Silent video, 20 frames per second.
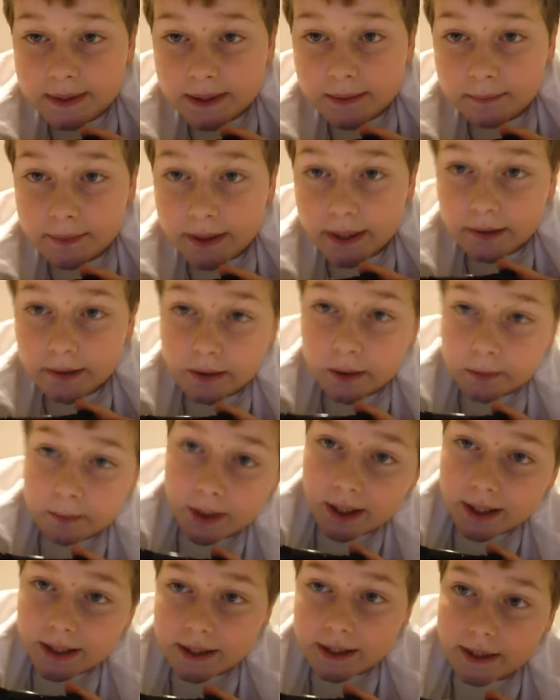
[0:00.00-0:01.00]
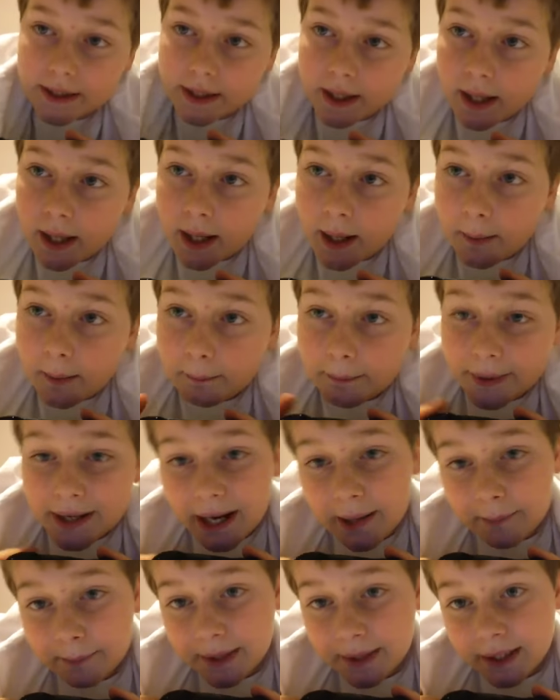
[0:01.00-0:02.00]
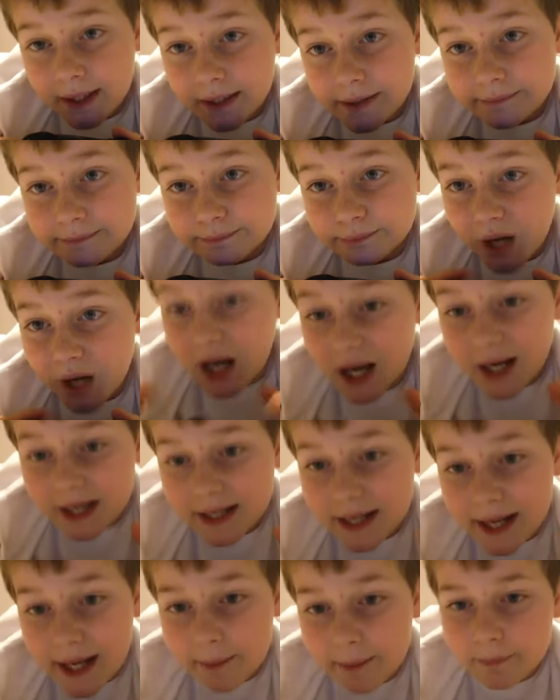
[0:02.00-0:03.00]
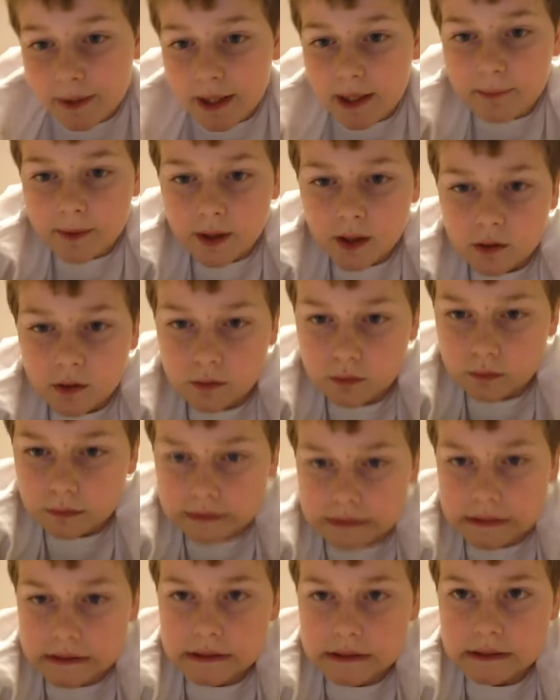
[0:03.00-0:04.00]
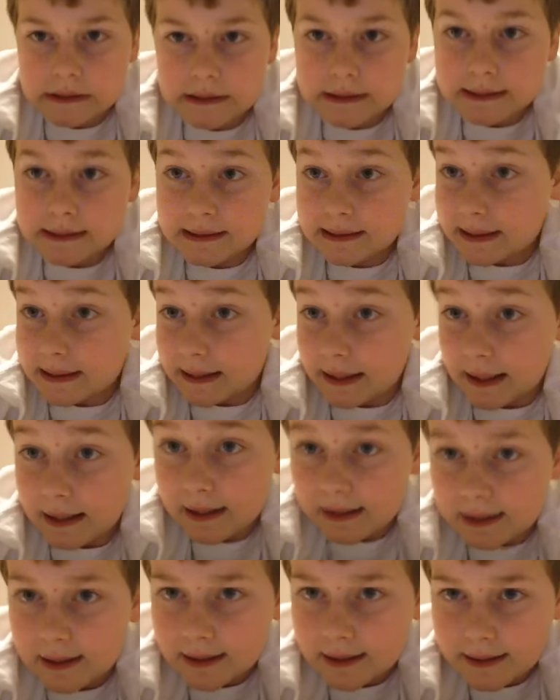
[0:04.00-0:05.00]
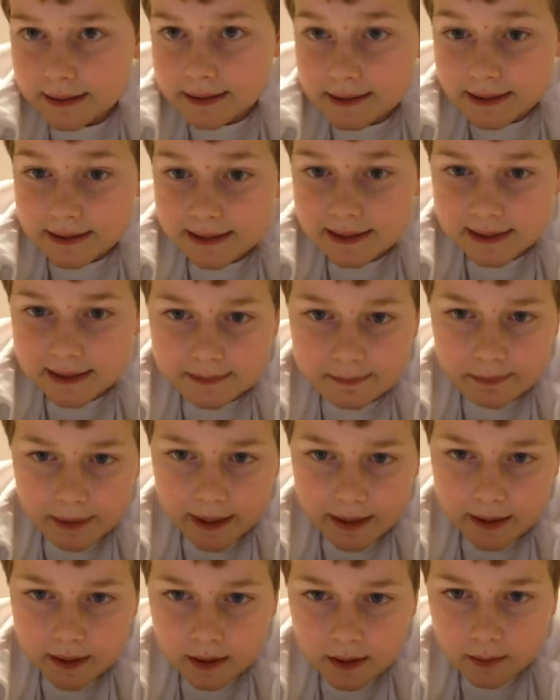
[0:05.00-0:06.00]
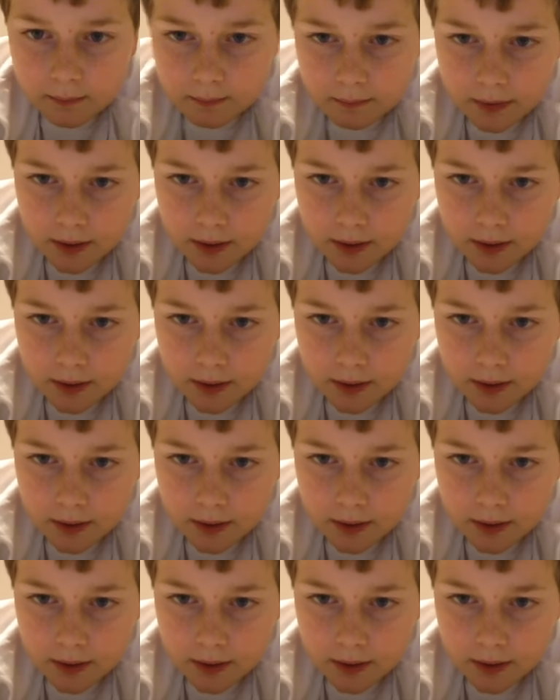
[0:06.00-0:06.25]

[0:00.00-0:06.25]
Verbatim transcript: it can be a little buggy, but I mean, can't blame it. Oh, gotta just this back up.